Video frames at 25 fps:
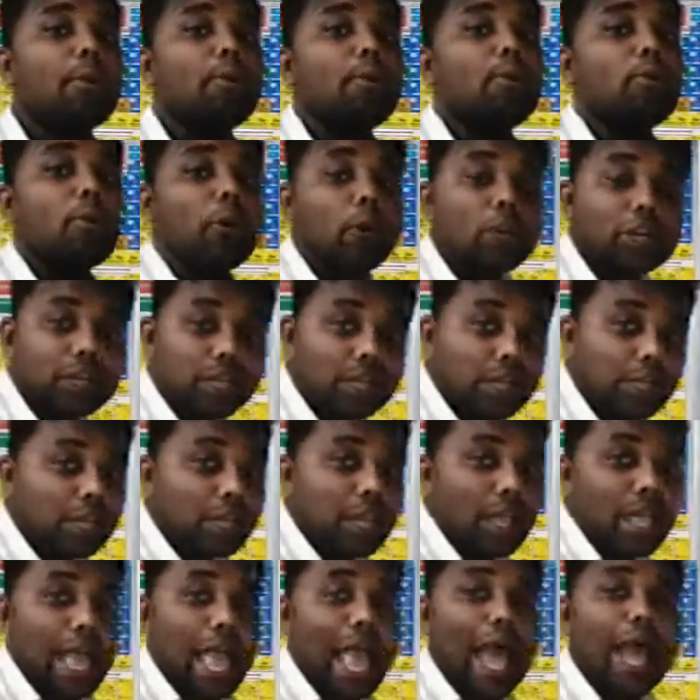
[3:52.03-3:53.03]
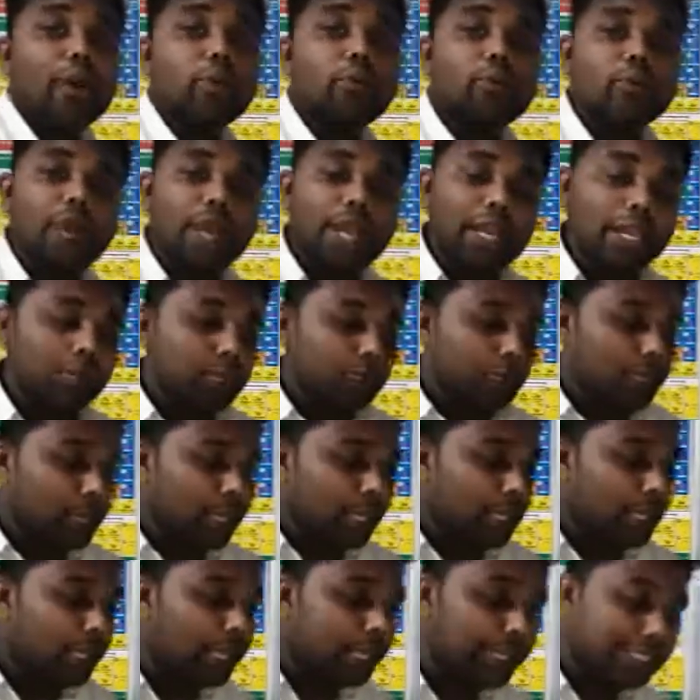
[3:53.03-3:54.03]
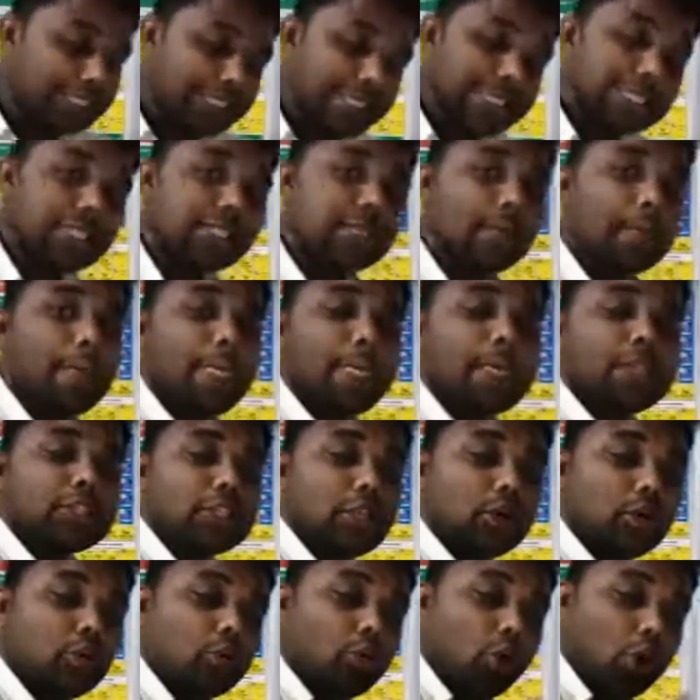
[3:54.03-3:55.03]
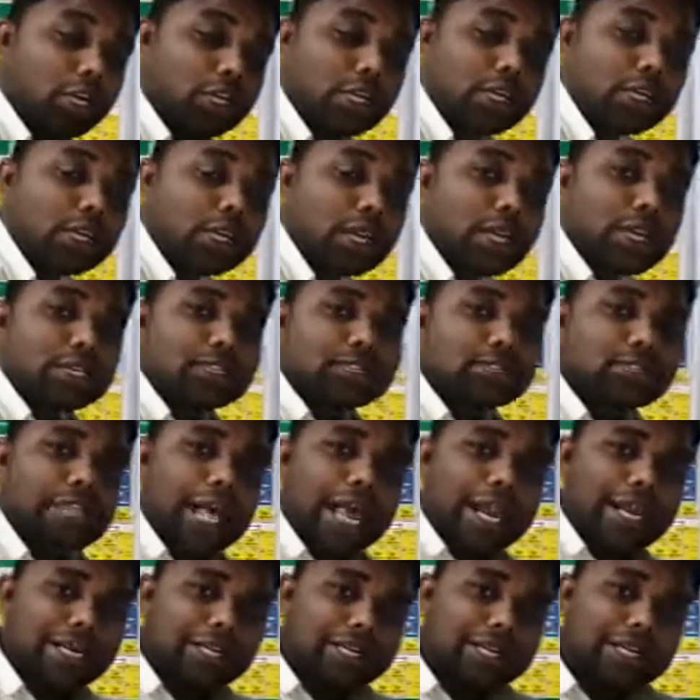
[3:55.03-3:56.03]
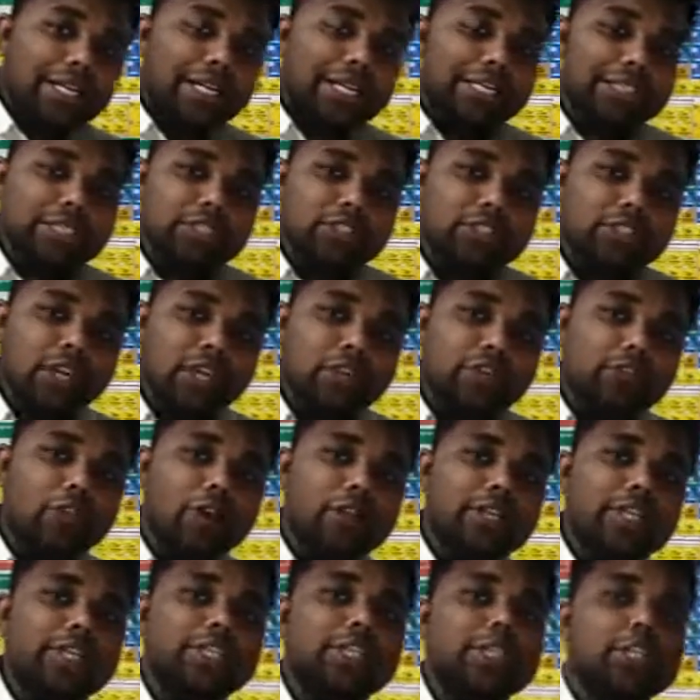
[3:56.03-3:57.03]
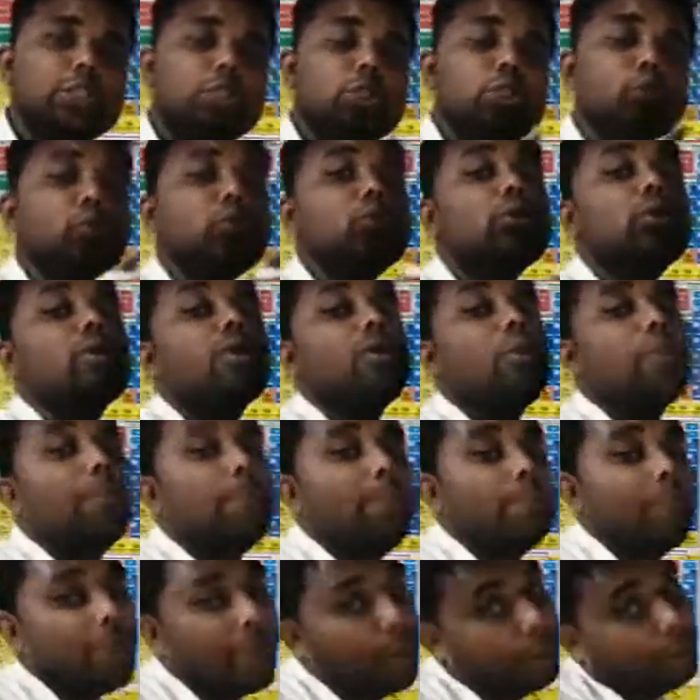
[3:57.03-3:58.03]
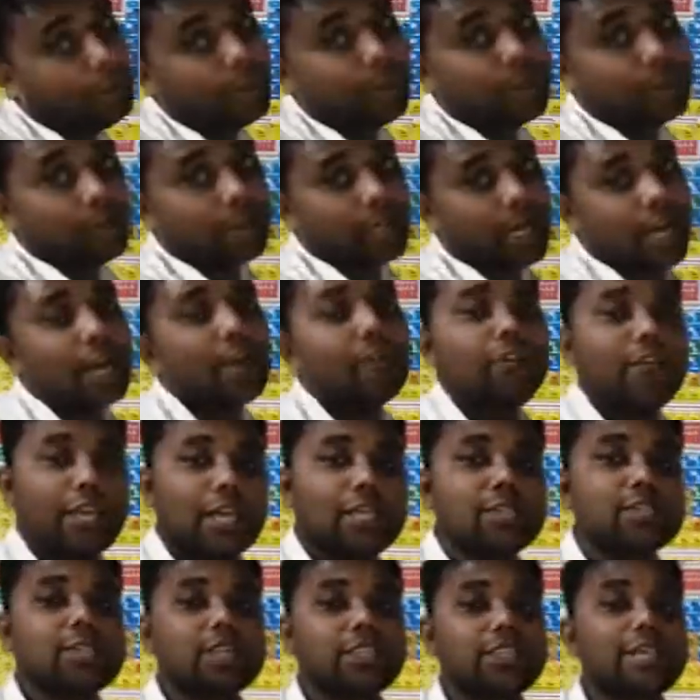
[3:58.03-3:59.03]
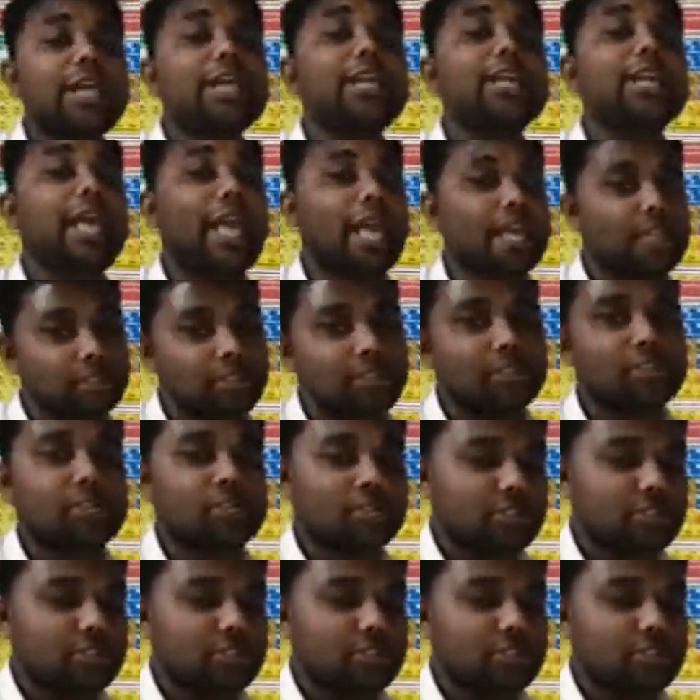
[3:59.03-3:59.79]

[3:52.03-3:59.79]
water, and when we heated the water, directly it is converted into vapor, and we can say that gaseous